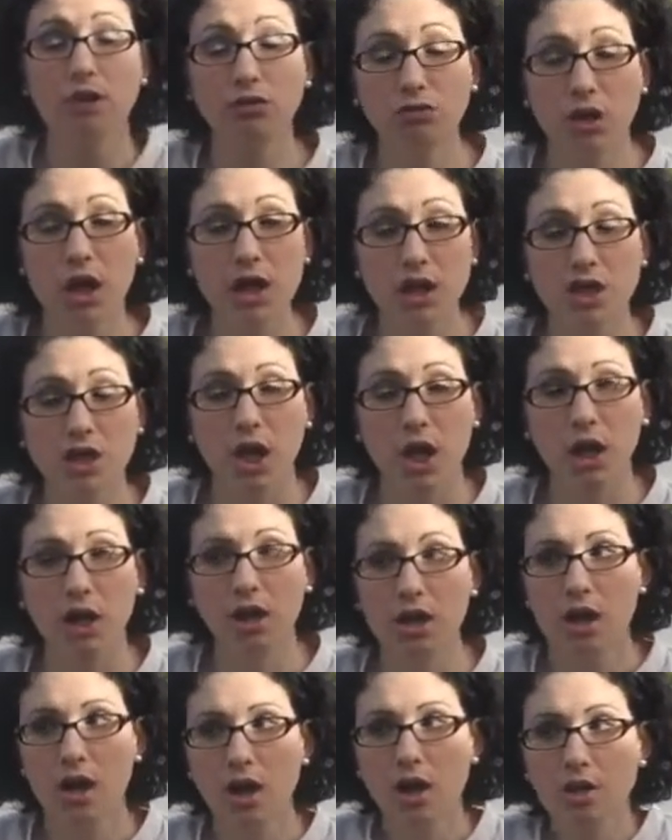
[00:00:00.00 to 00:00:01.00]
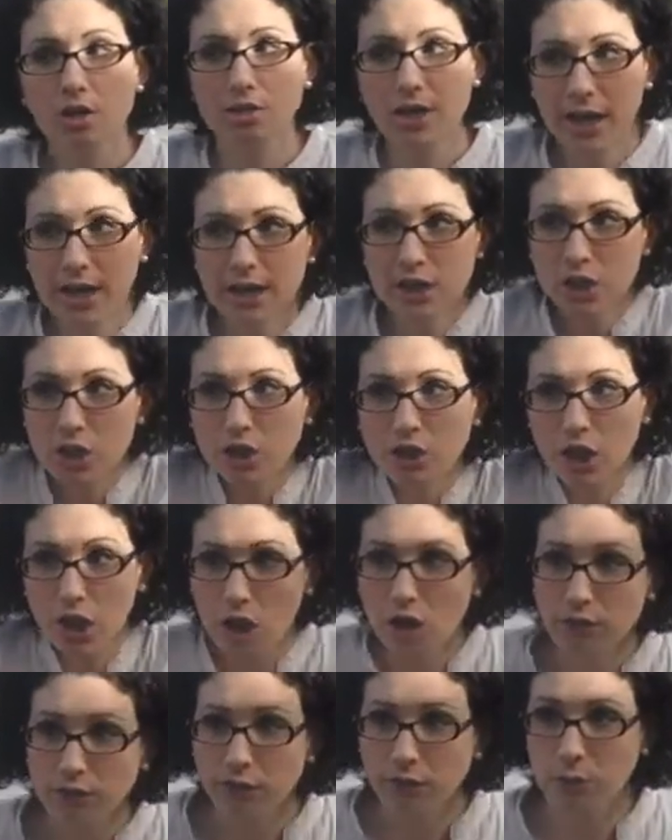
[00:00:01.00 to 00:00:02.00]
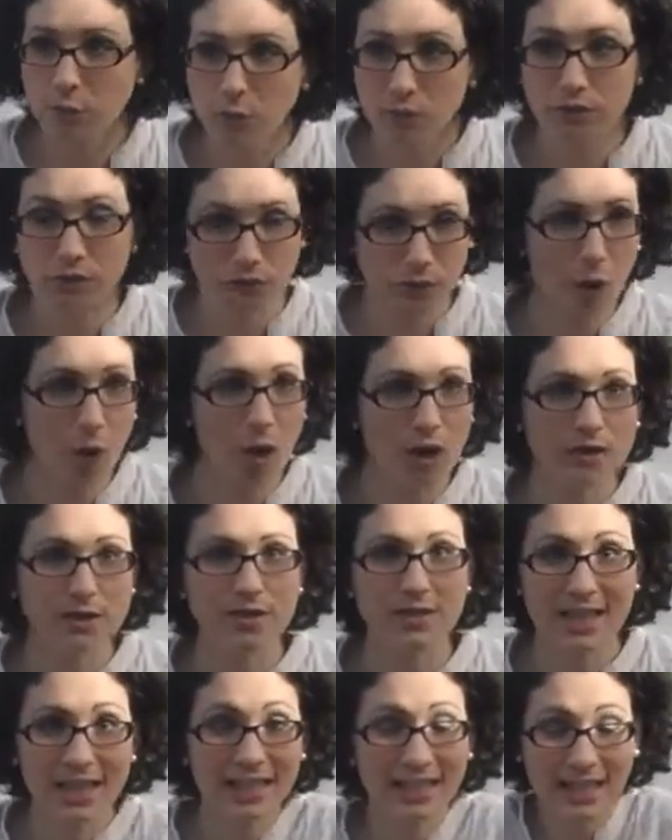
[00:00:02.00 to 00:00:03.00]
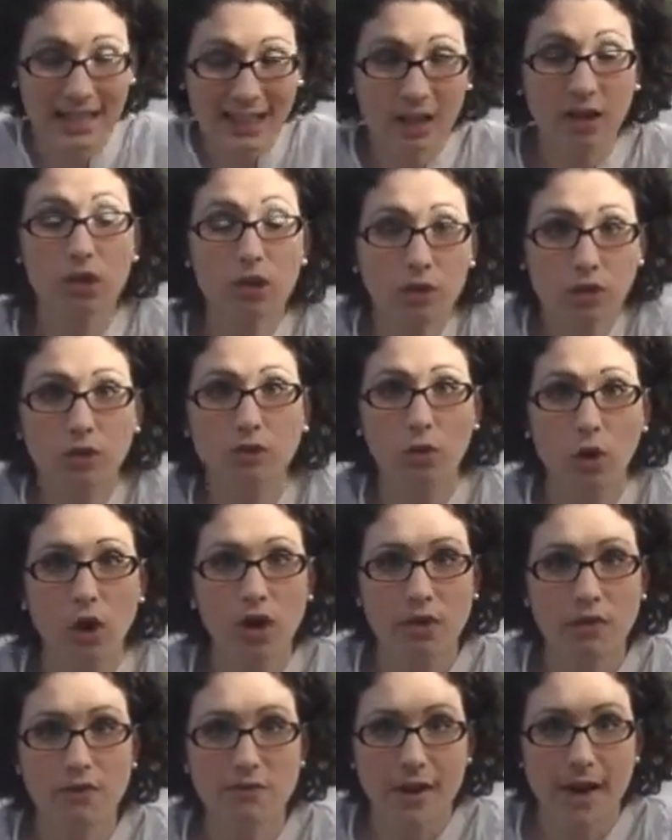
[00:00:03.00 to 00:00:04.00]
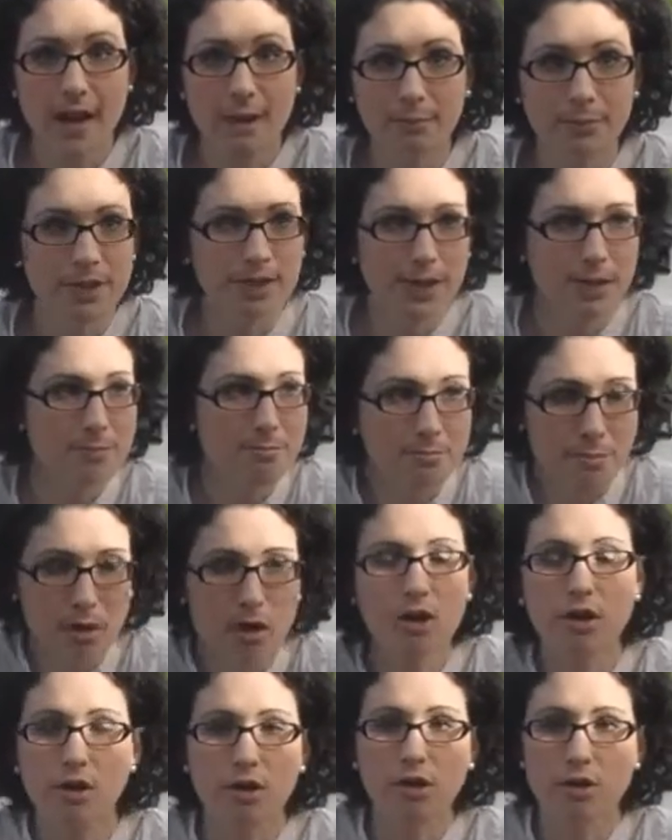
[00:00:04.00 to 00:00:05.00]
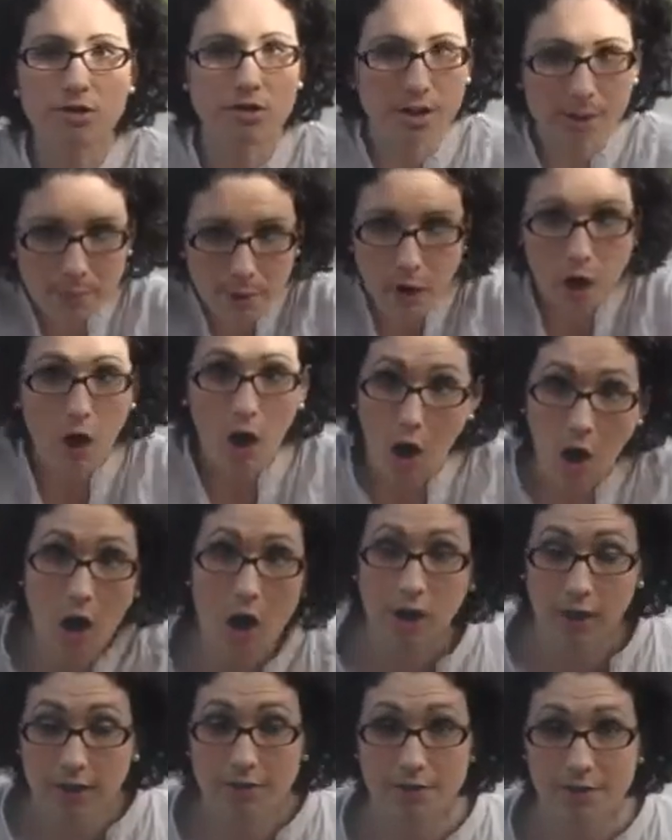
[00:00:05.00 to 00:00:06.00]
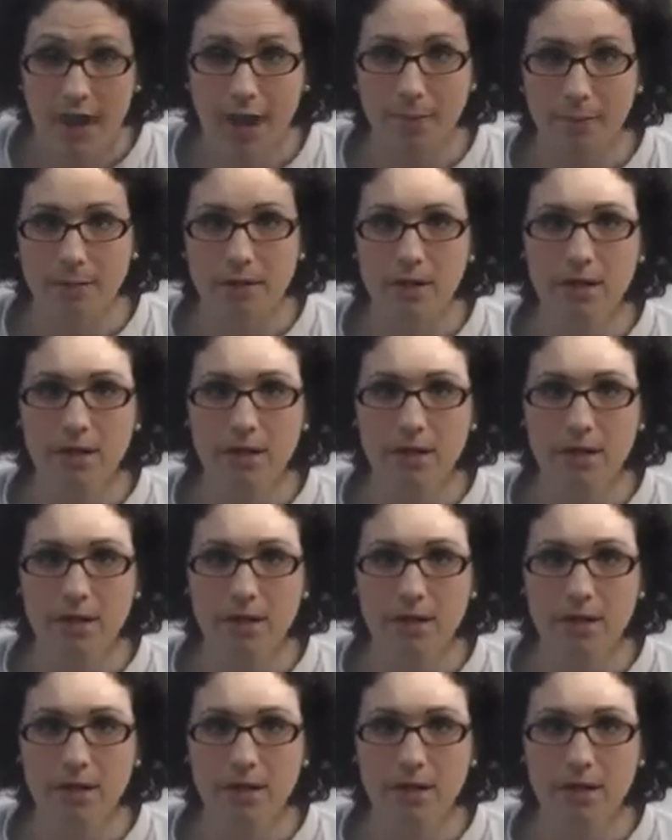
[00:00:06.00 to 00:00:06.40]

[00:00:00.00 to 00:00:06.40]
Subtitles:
Russia, they took over with force. They killed the royal family. They murdered them, all of them.